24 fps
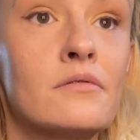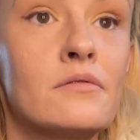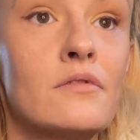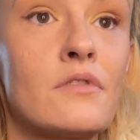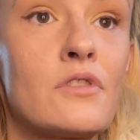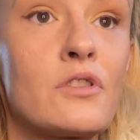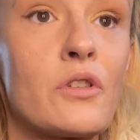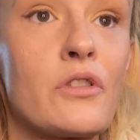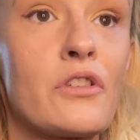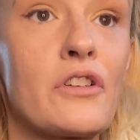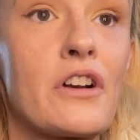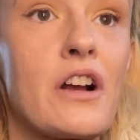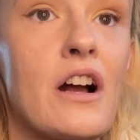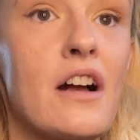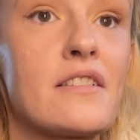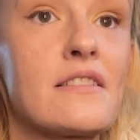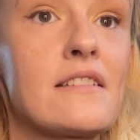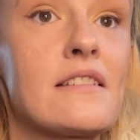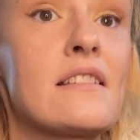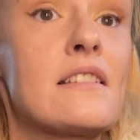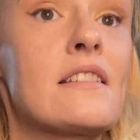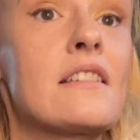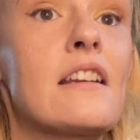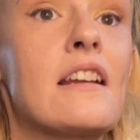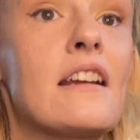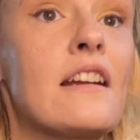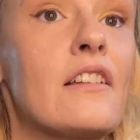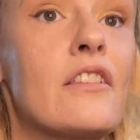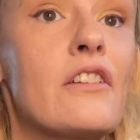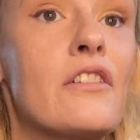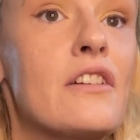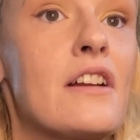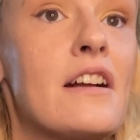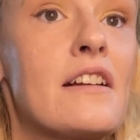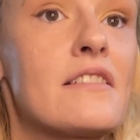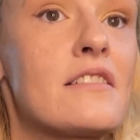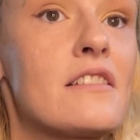So they're cousins today, they're not